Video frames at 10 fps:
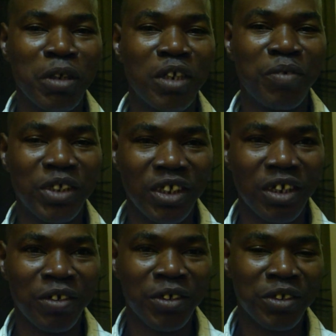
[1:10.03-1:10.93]

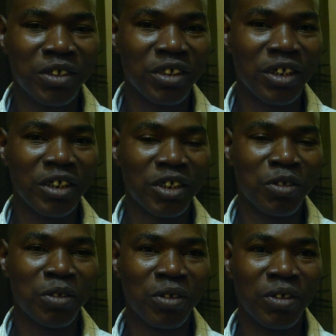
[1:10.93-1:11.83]
beneficiaries,
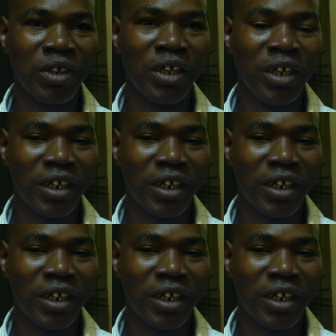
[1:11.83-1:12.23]
so